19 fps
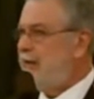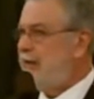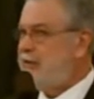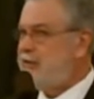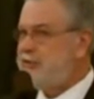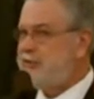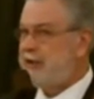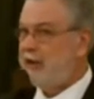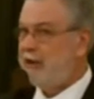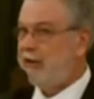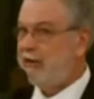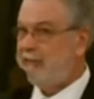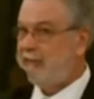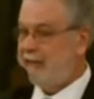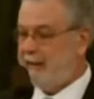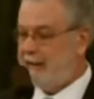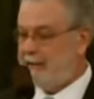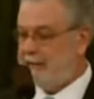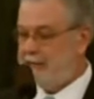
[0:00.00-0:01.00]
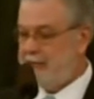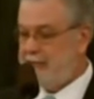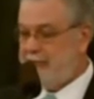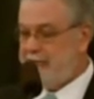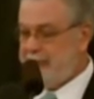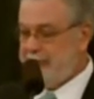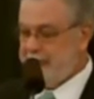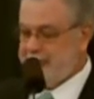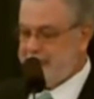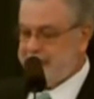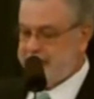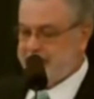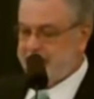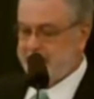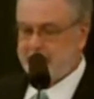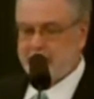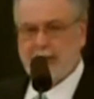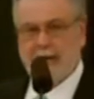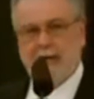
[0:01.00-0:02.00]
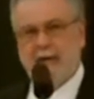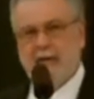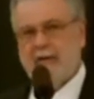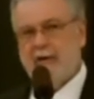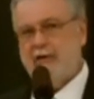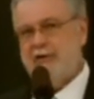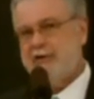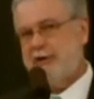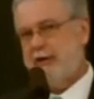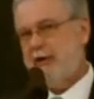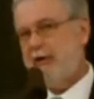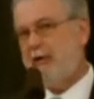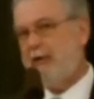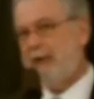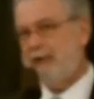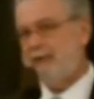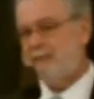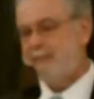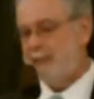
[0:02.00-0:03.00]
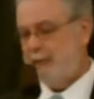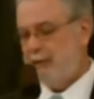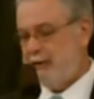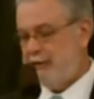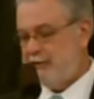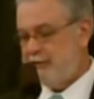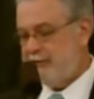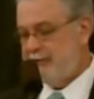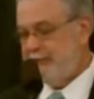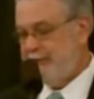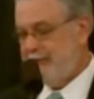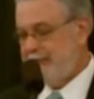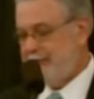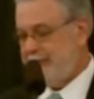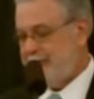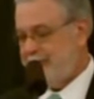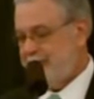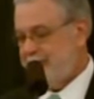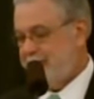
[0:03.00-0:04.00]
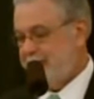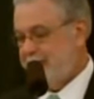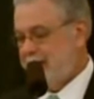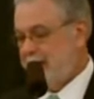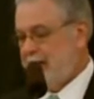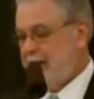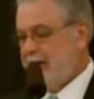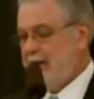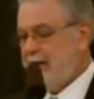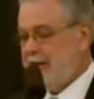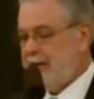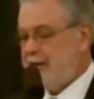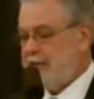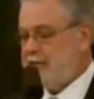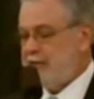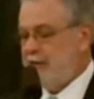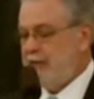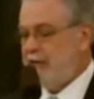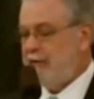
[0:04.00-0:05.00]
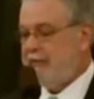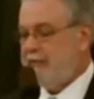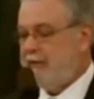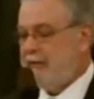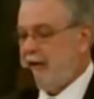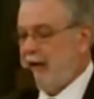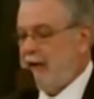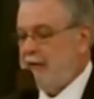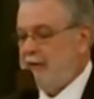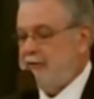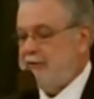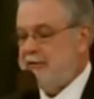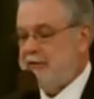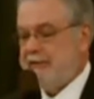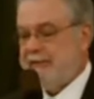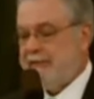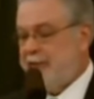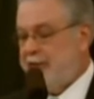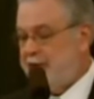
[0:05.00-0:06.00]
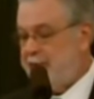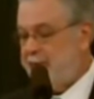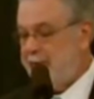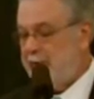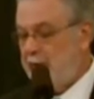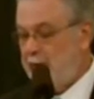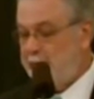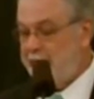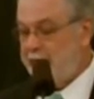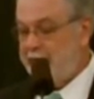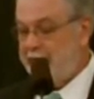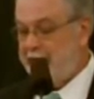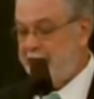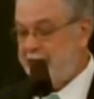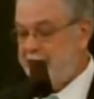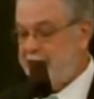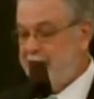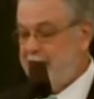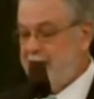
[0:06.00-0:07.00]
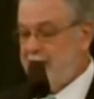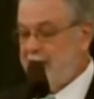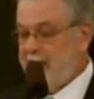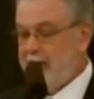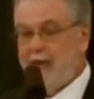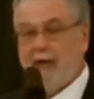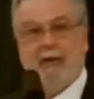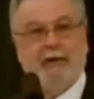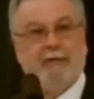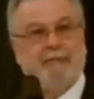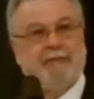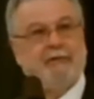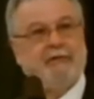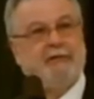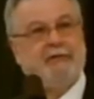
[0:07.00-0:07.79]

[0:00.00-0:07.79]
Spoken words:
They share our values. They share our aspirations. They share our theology of freedom and openness, our